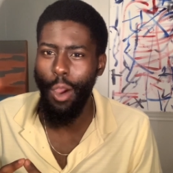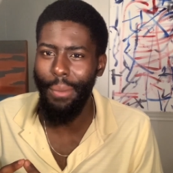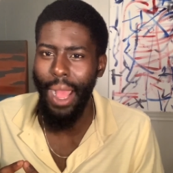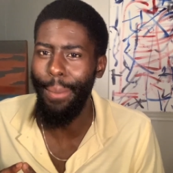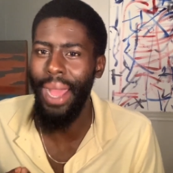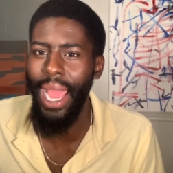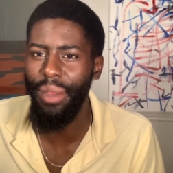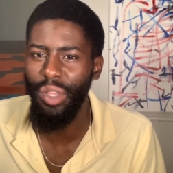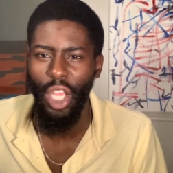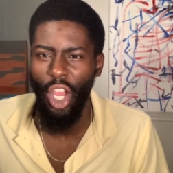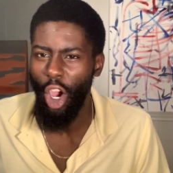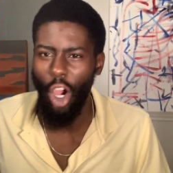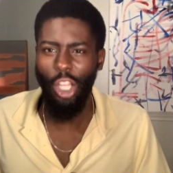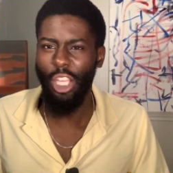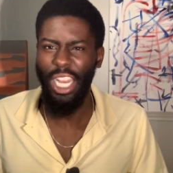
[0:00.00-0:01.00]
I'm hyped.
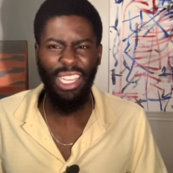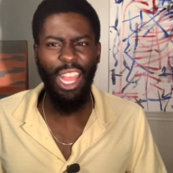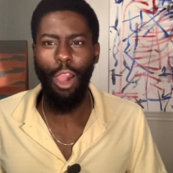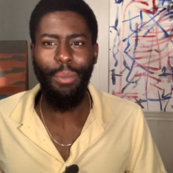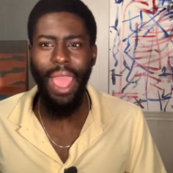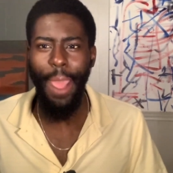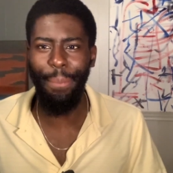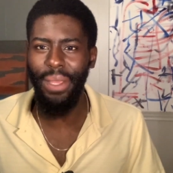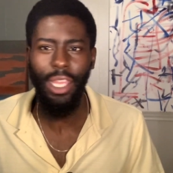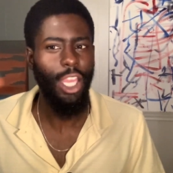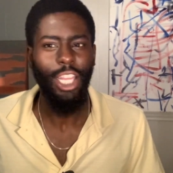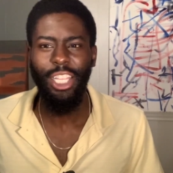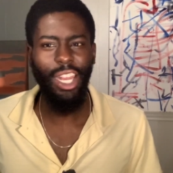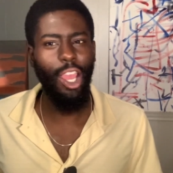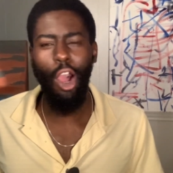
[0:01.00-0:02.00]
Oh, they're like, now I'm happy.
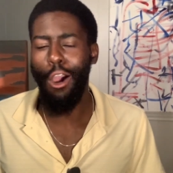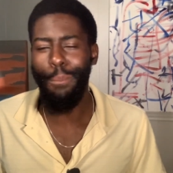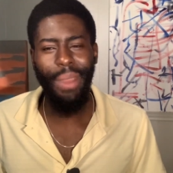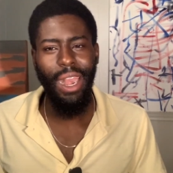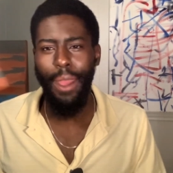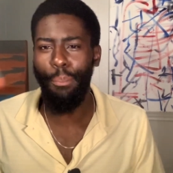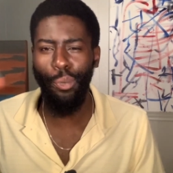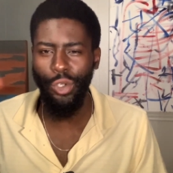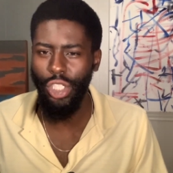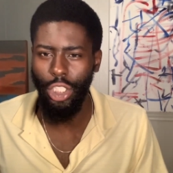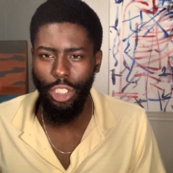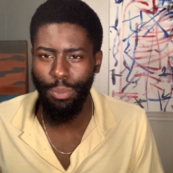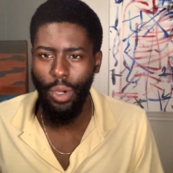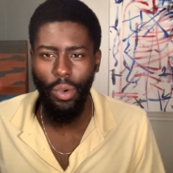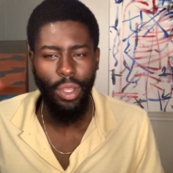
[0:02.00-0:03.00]
They're like, oh man, I appreciate
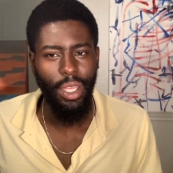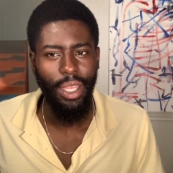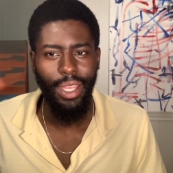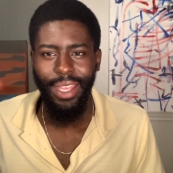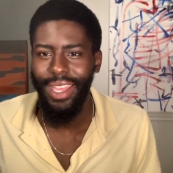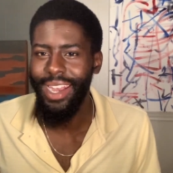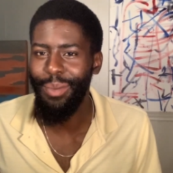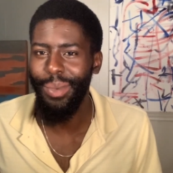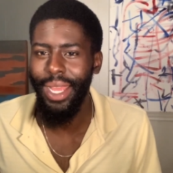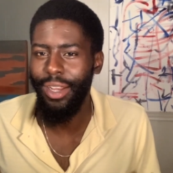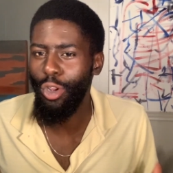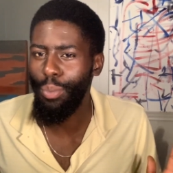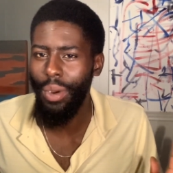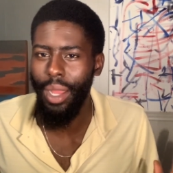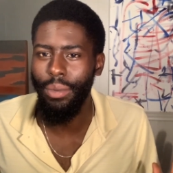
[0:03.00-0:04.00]
you, bro. And I'm like,
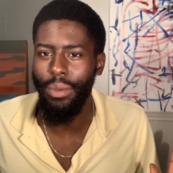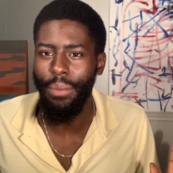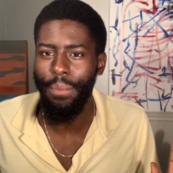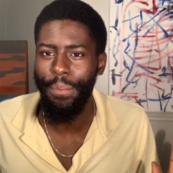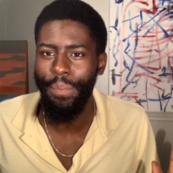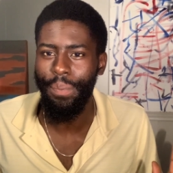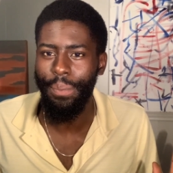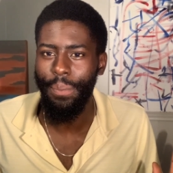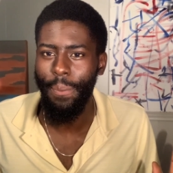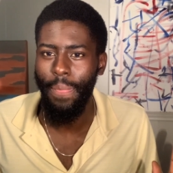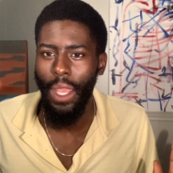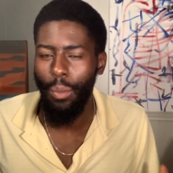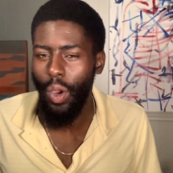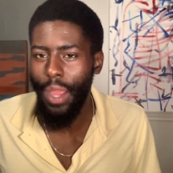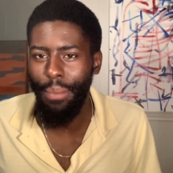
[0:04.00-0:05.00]
no problem.
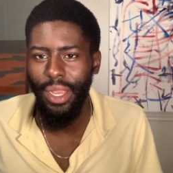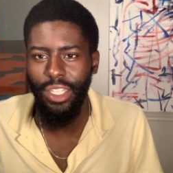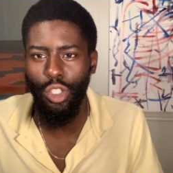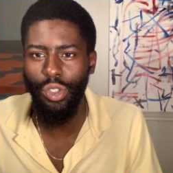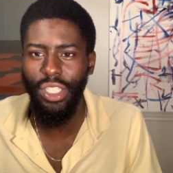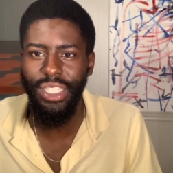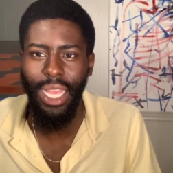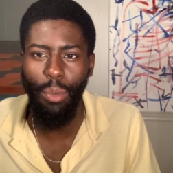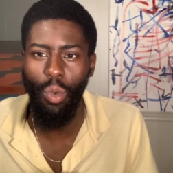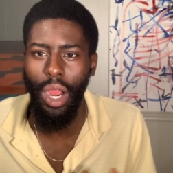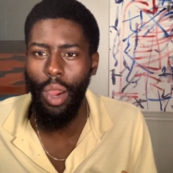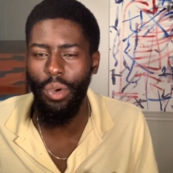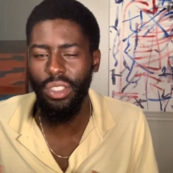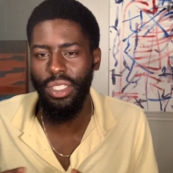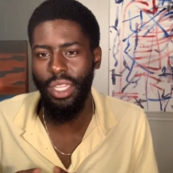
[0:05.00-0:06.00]
Why? Because there was a time where I
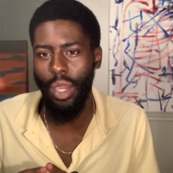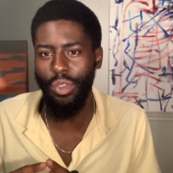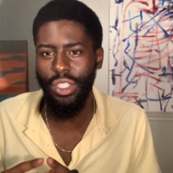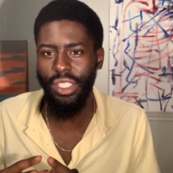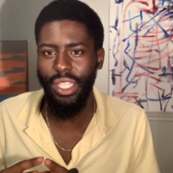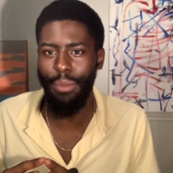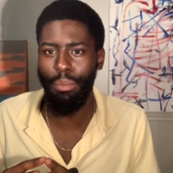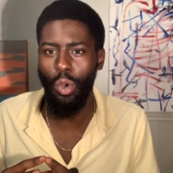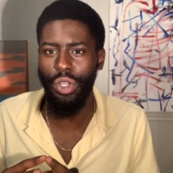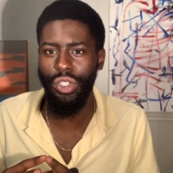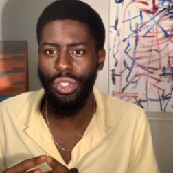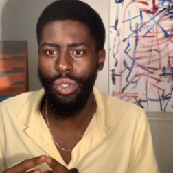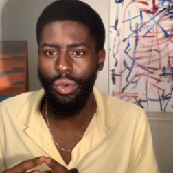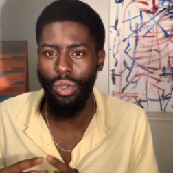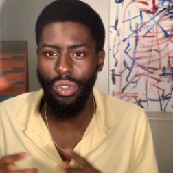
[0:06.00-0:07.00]
was in the same boat as
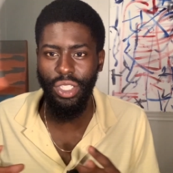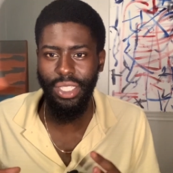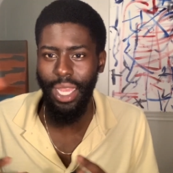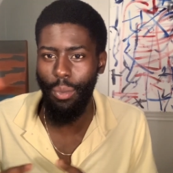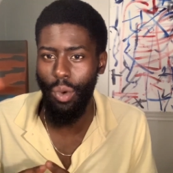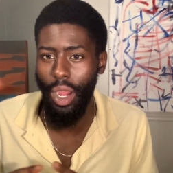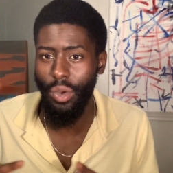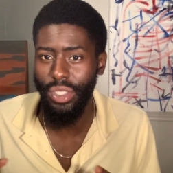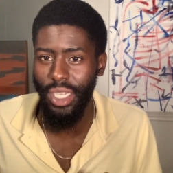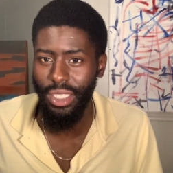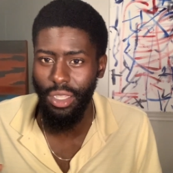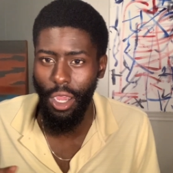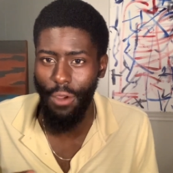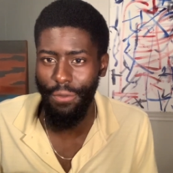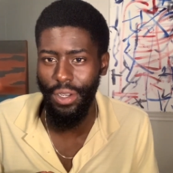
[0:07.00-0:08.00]
you. There was a time where I wasn't as
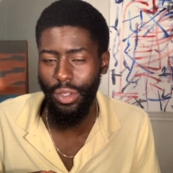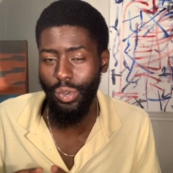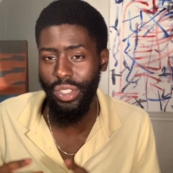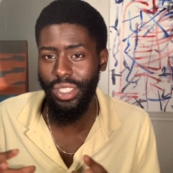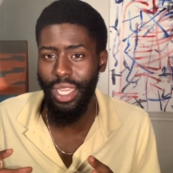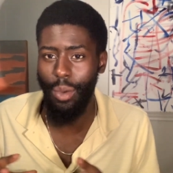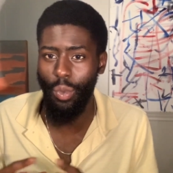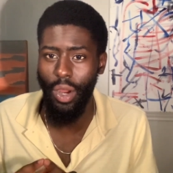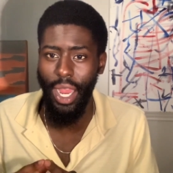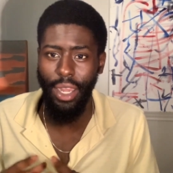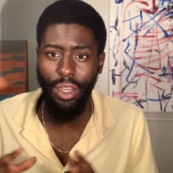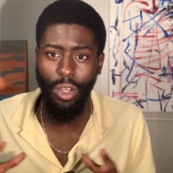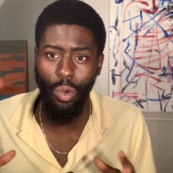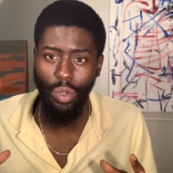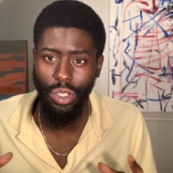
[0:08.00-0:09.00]
confident. There was a time where I didn't
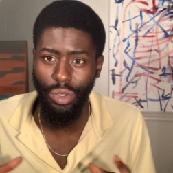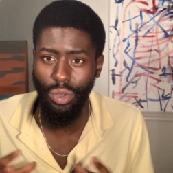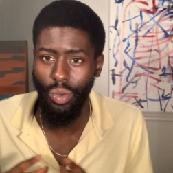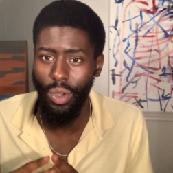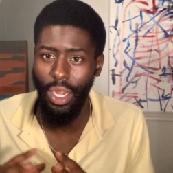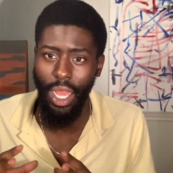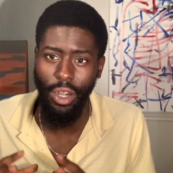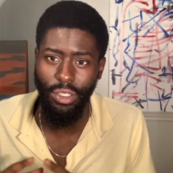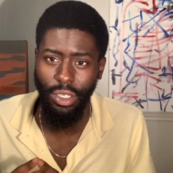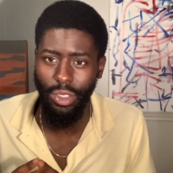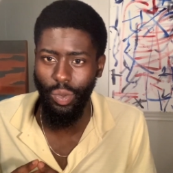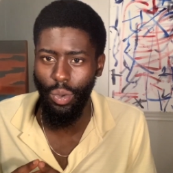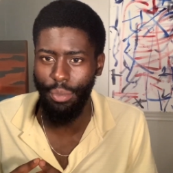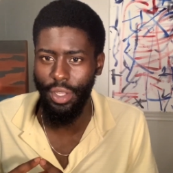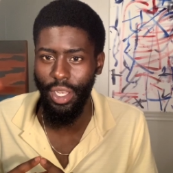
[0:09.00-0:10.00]
know what to do and how to talk to
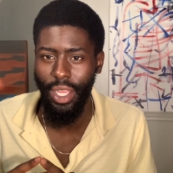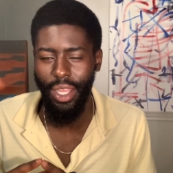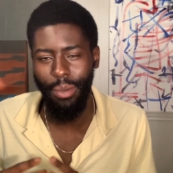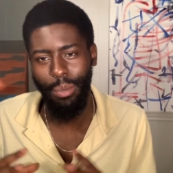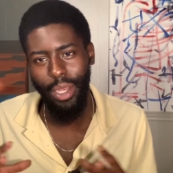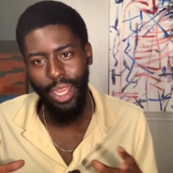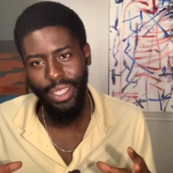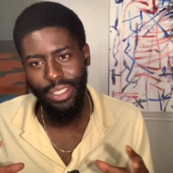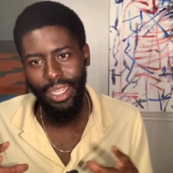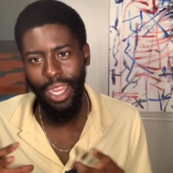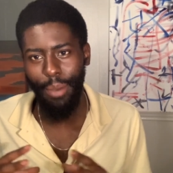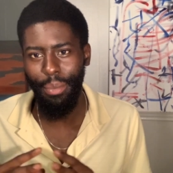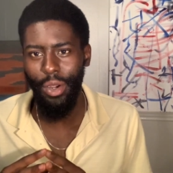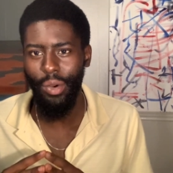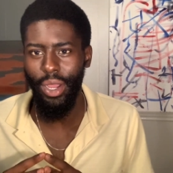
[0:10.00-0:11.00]
women. But like I said, I got
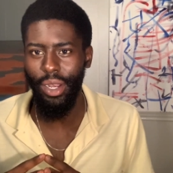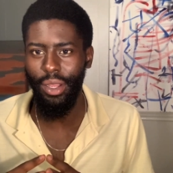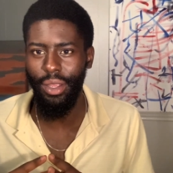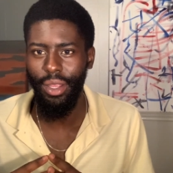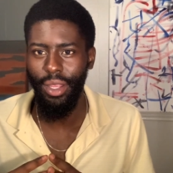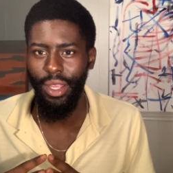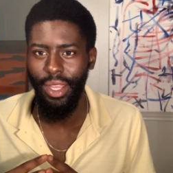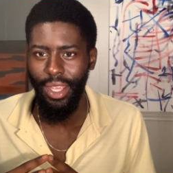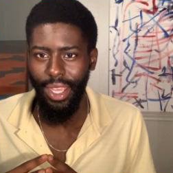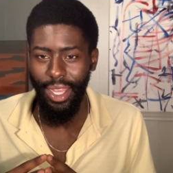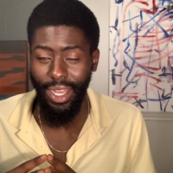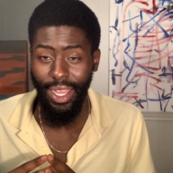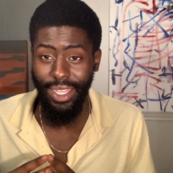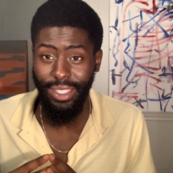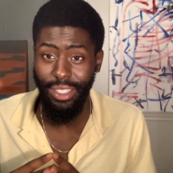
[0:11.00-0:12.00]
better at it. And
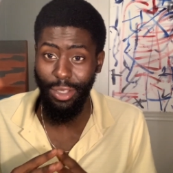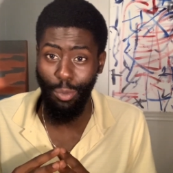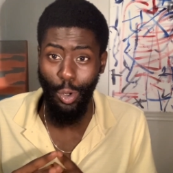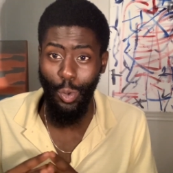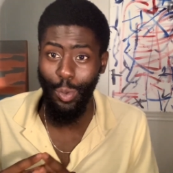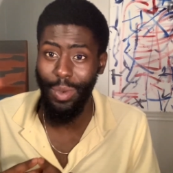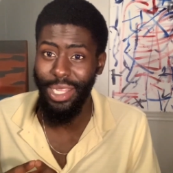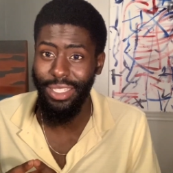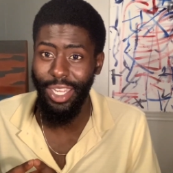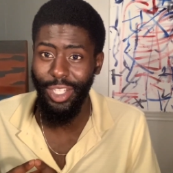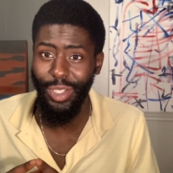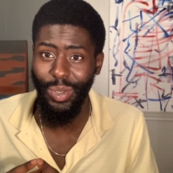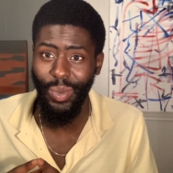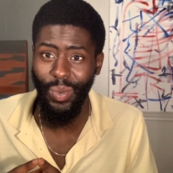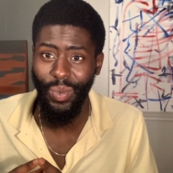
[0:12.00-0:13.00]
like I said, the more women I talk
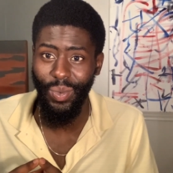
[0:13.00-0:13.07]
to,